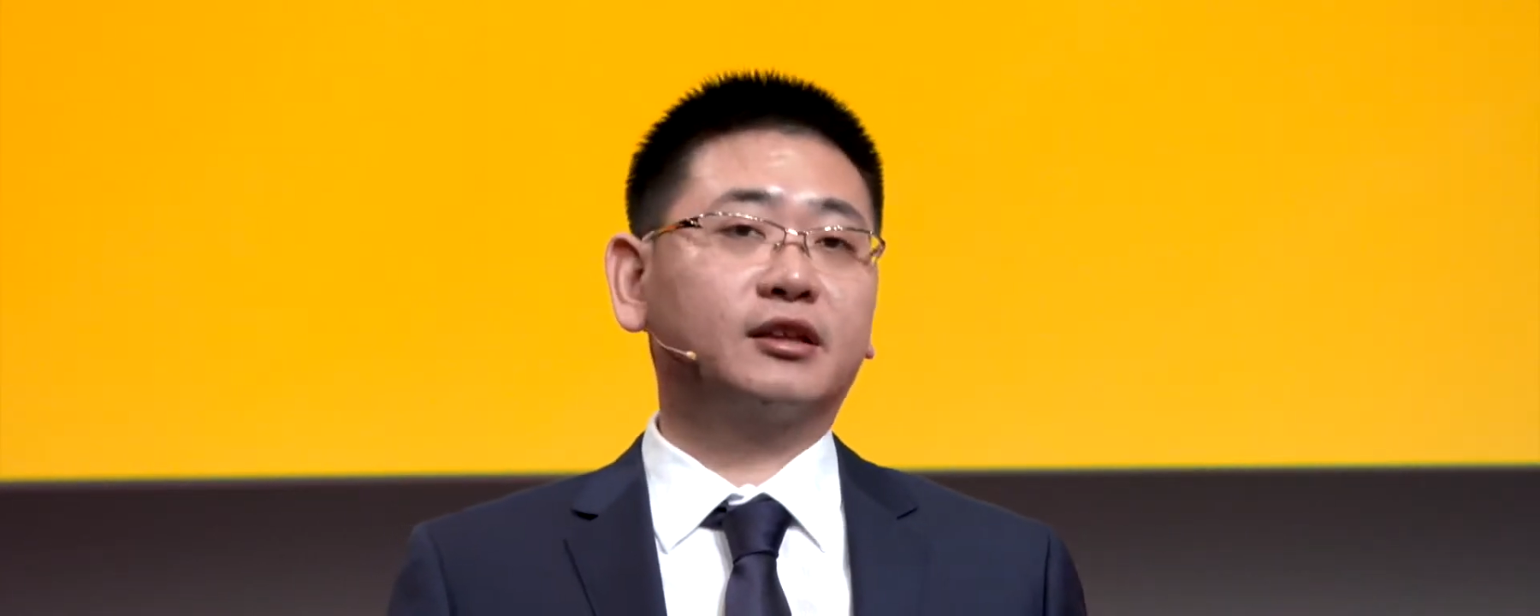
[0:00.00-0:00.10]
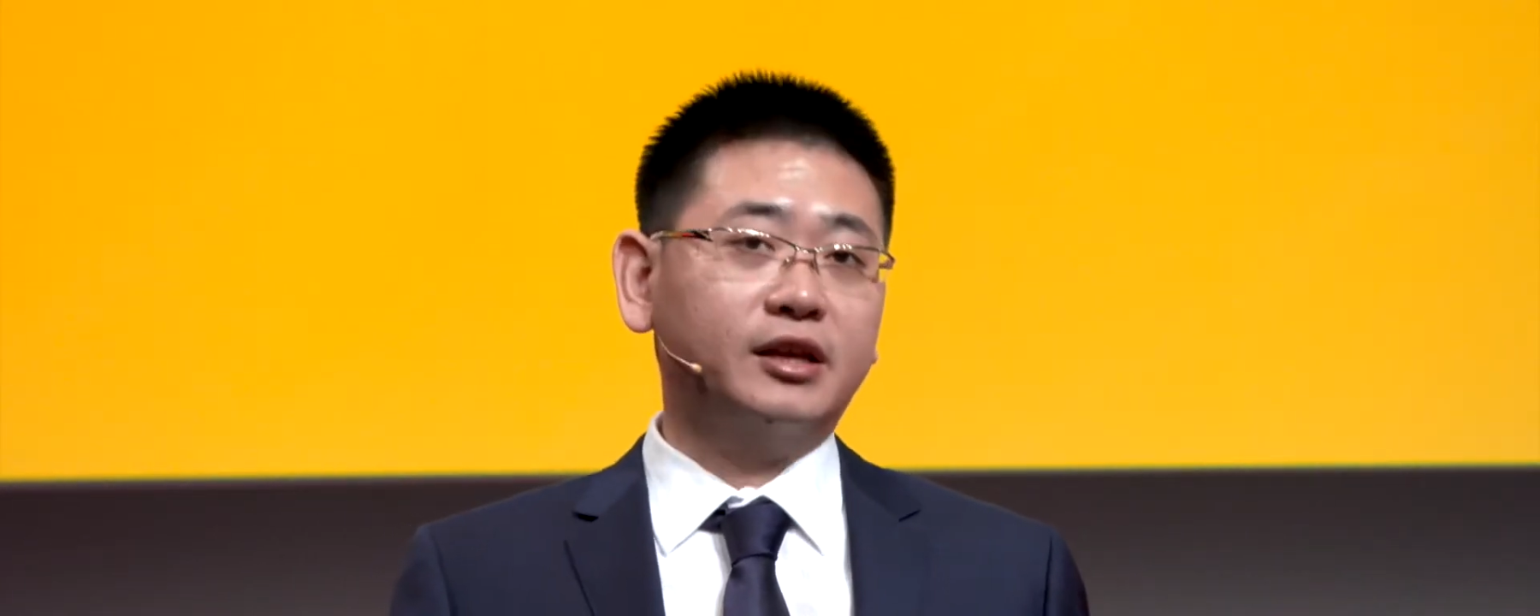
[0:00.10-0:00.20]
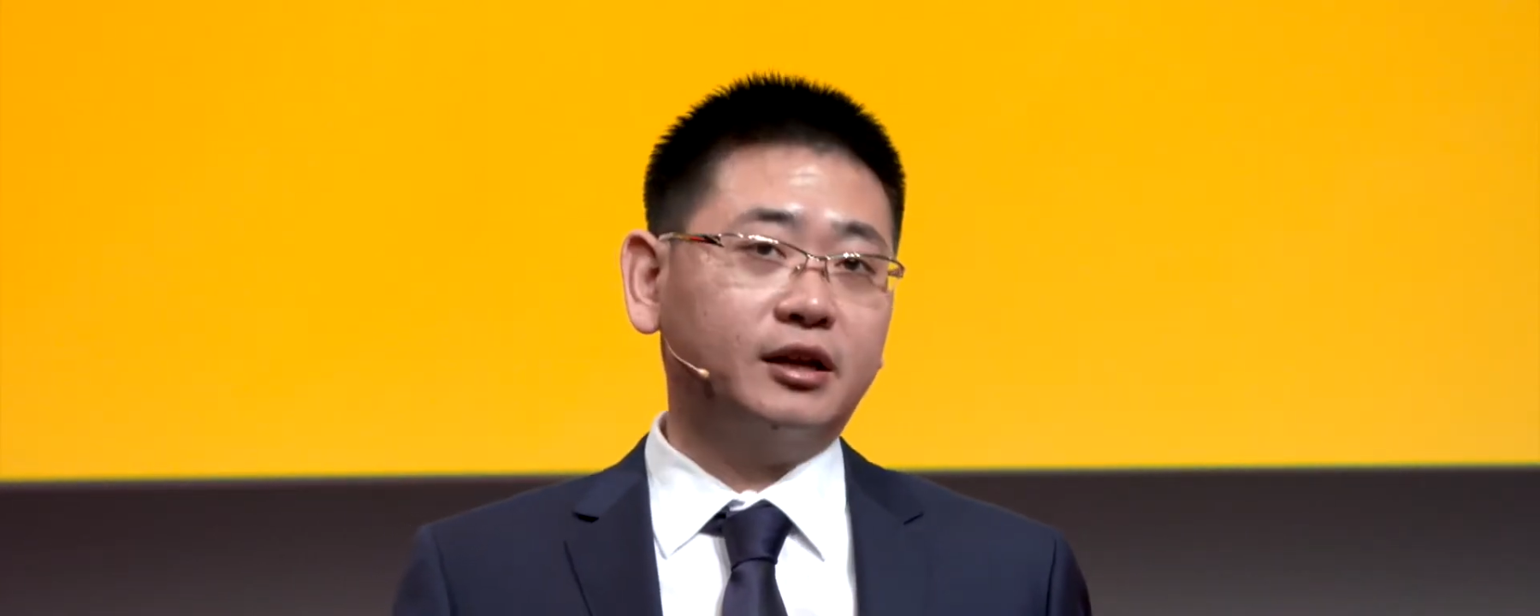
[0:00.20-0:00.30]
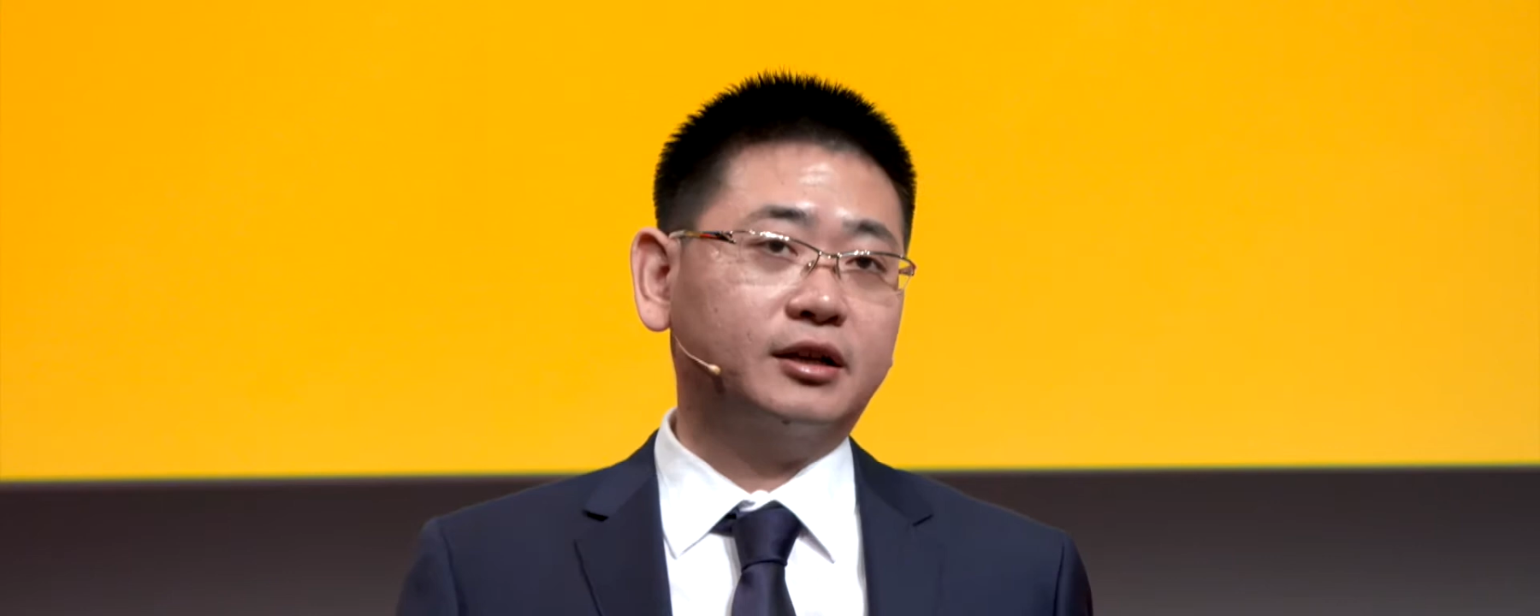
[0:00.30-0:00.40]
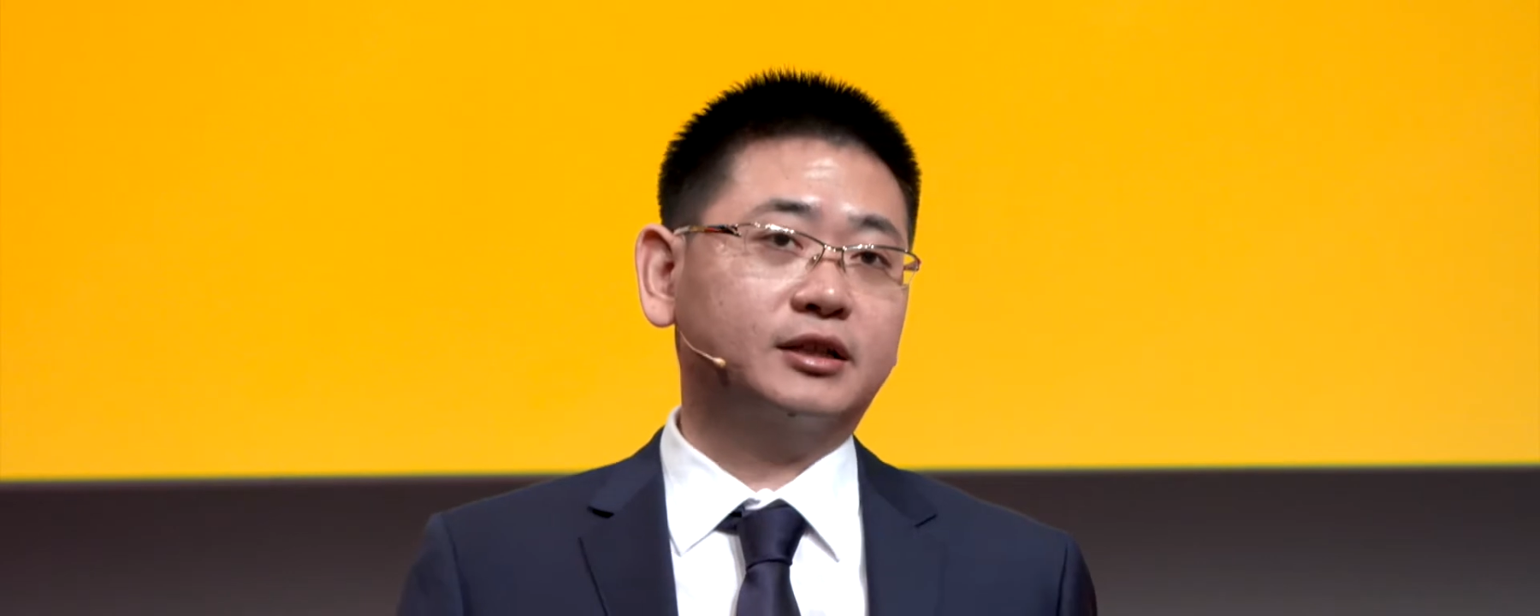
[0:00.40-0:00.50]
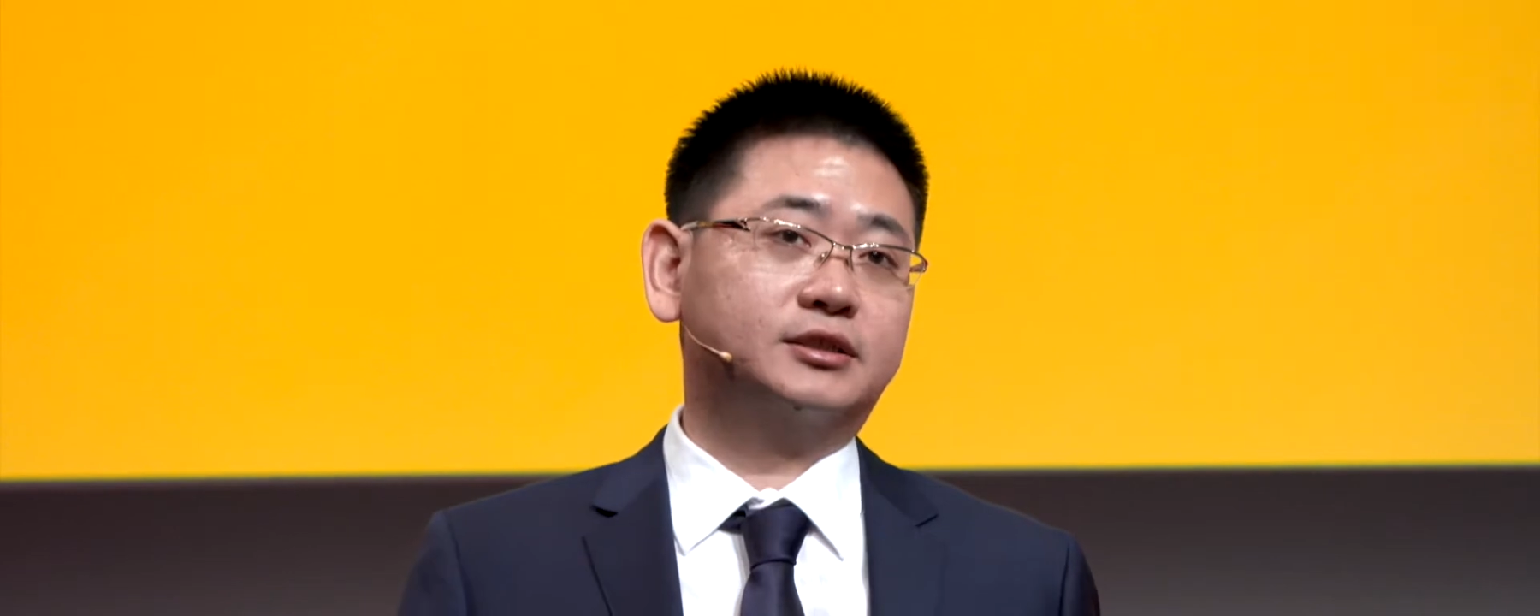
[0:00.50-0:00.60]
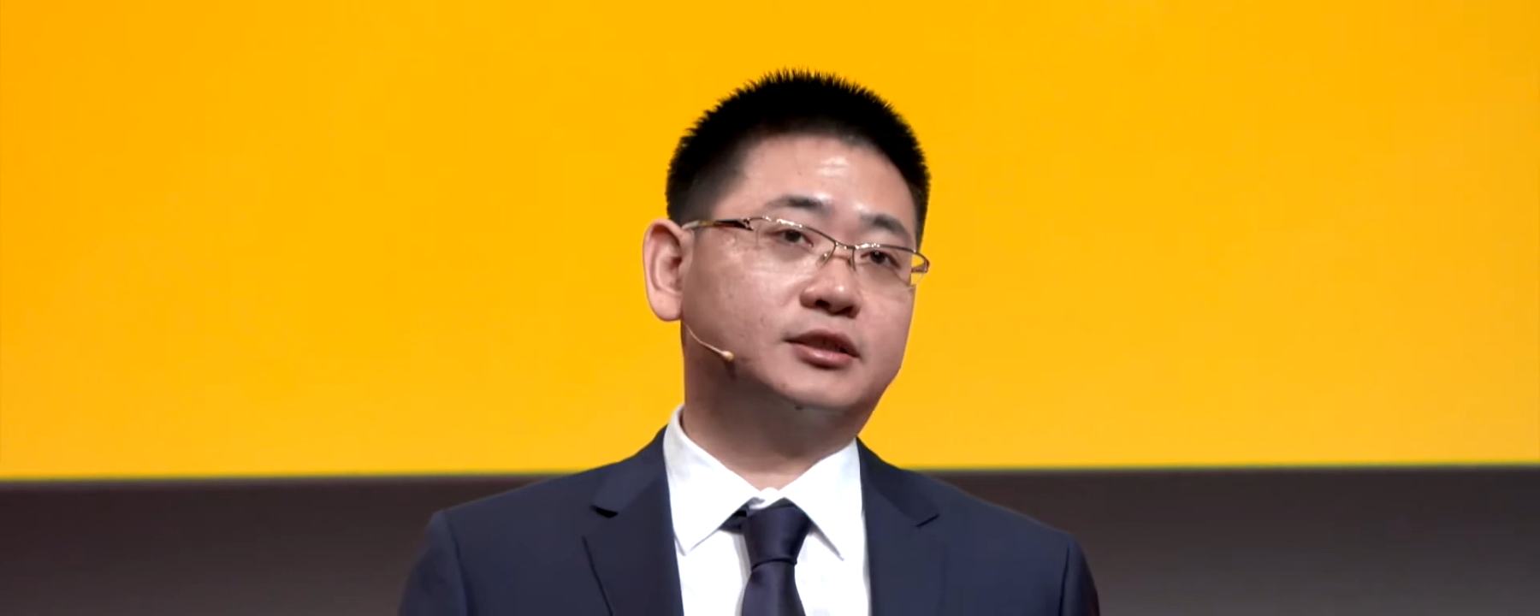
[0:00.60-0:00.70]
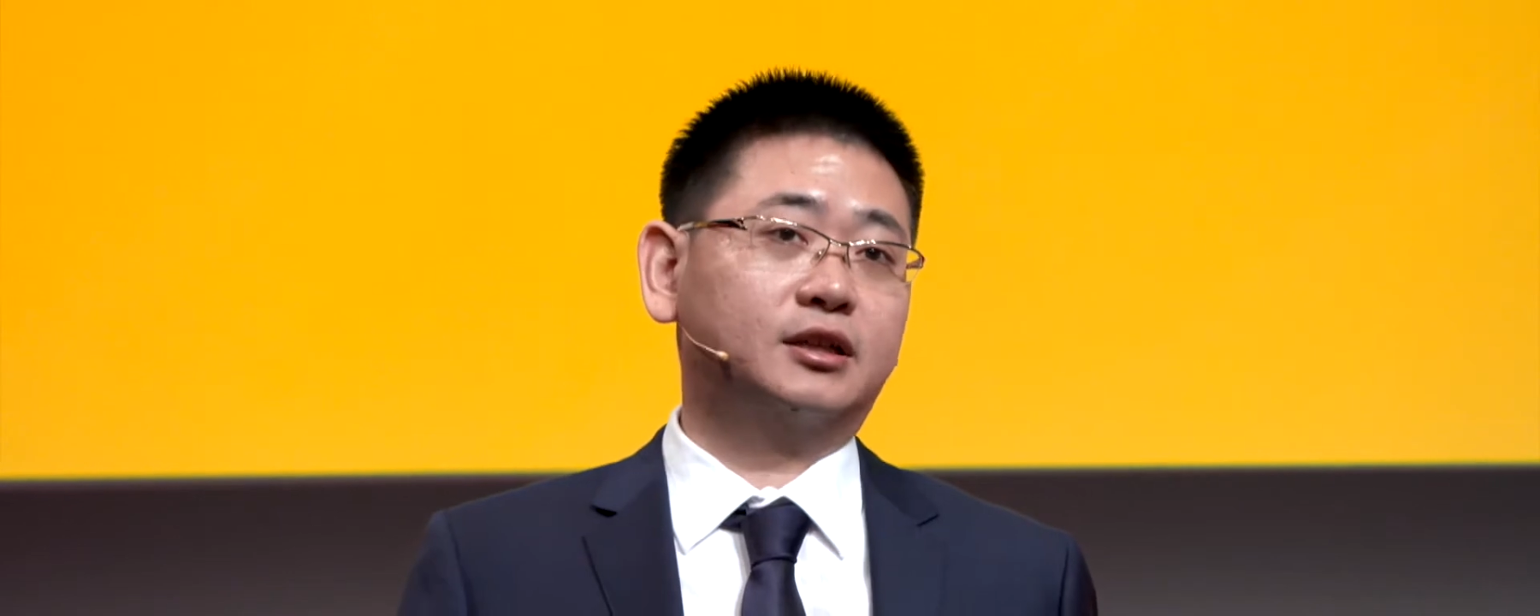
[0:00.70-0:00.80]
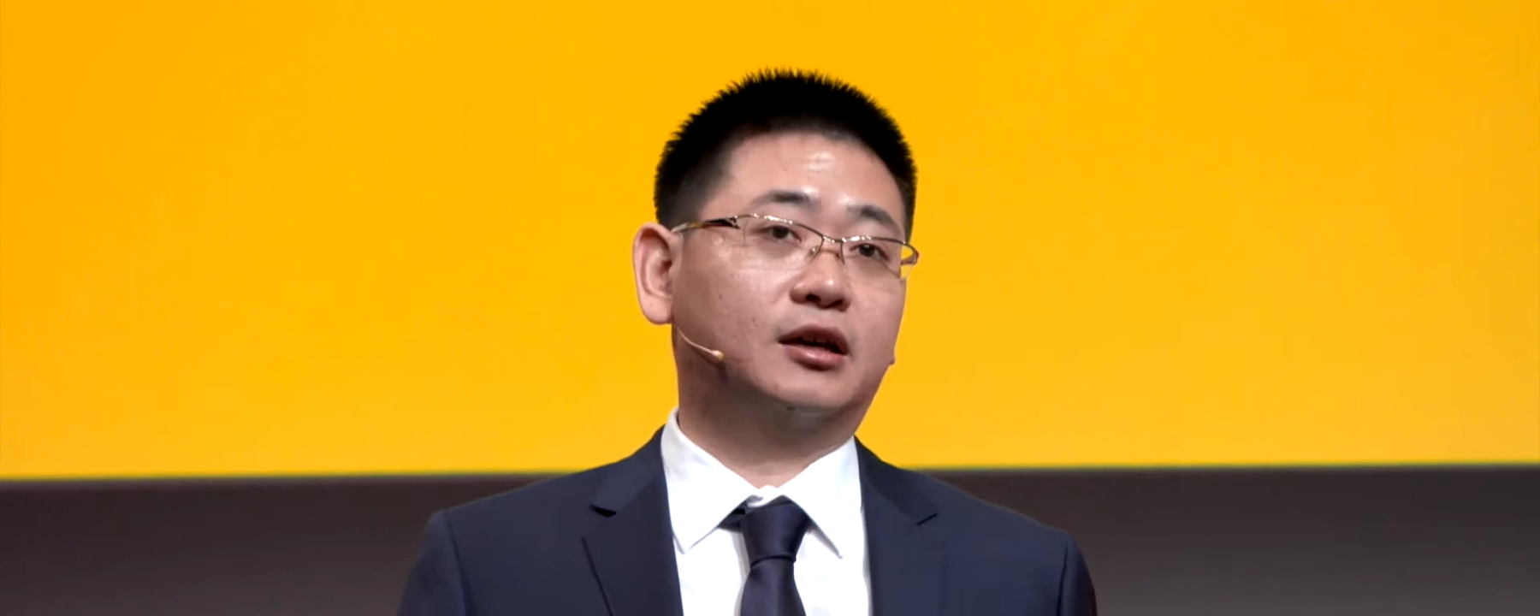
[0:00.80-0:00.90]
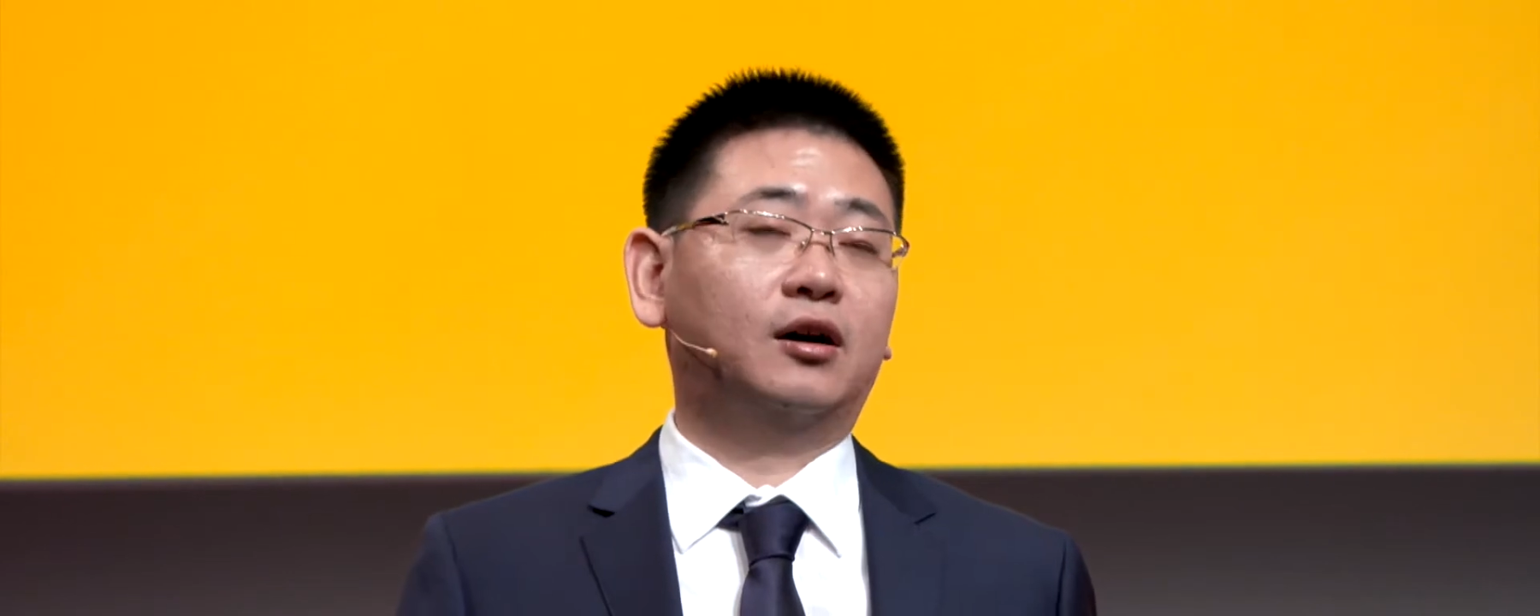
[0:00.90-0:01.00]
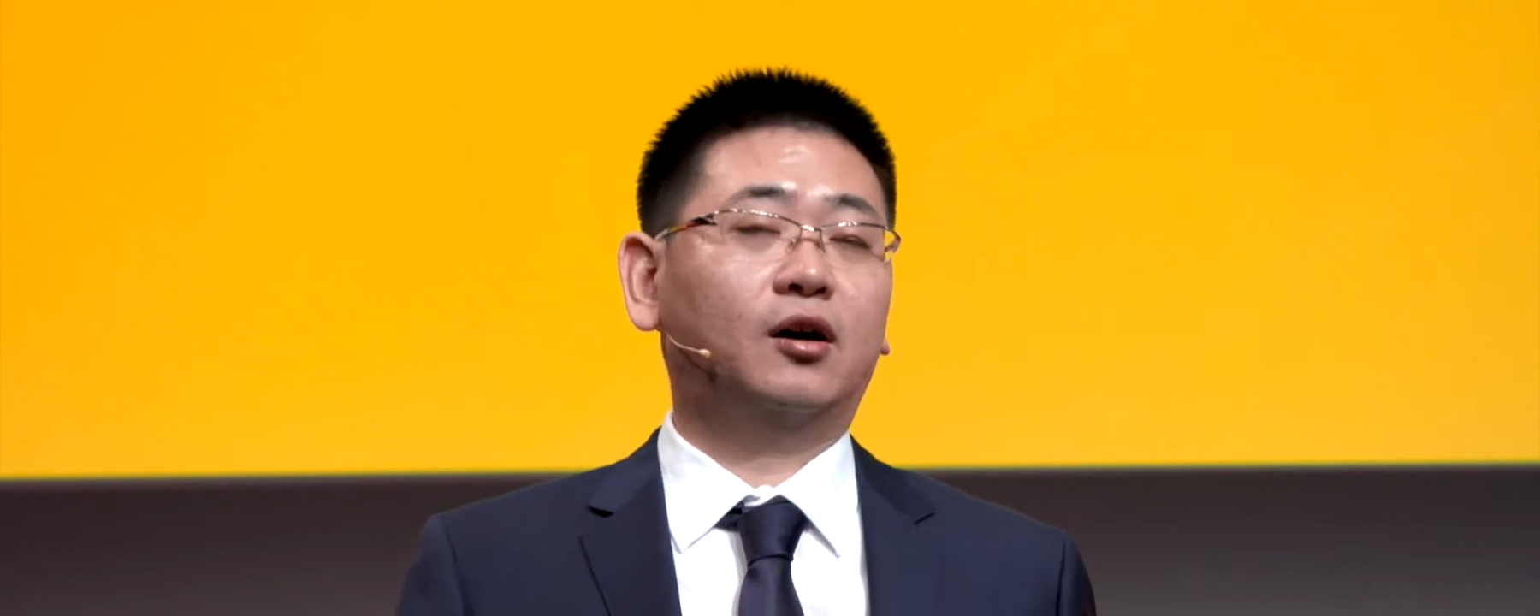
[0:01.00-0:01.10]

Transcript: nearest